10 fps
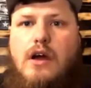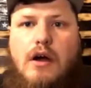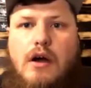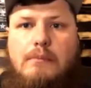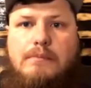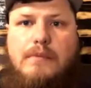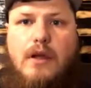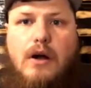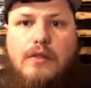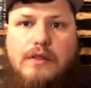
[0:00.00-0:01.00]
um,
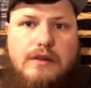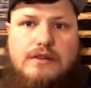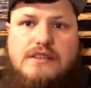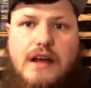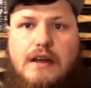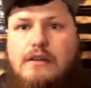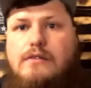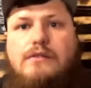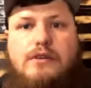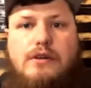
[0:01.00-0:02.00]
on the site
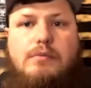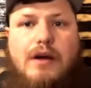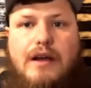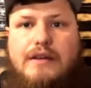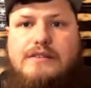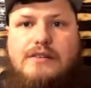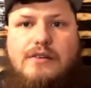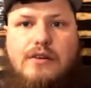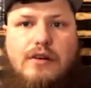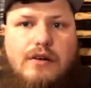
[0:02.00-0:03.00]
for your price
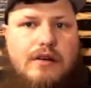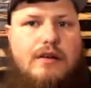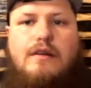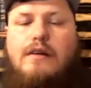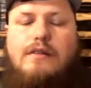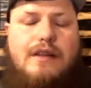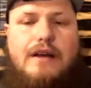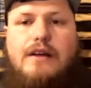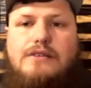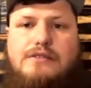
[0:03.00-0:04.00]
on
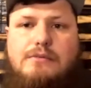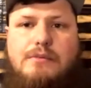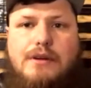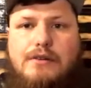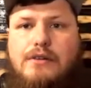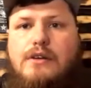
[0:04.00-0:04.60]
that custom build.